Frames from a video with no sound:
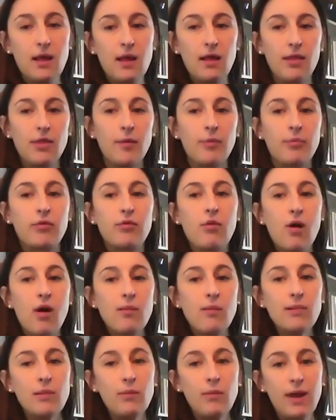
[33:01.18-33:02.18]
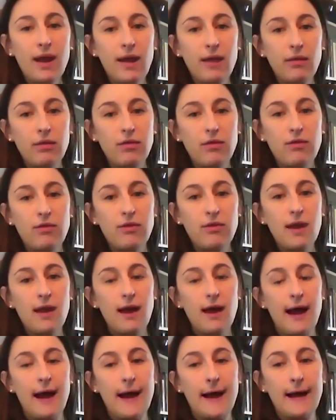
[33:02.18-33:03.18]
The problem with
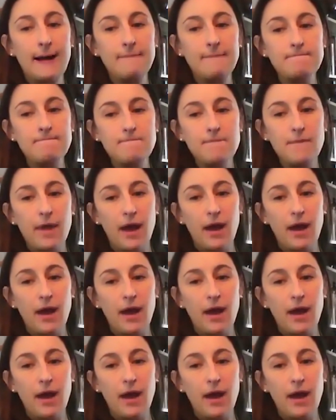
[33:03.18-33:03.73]
a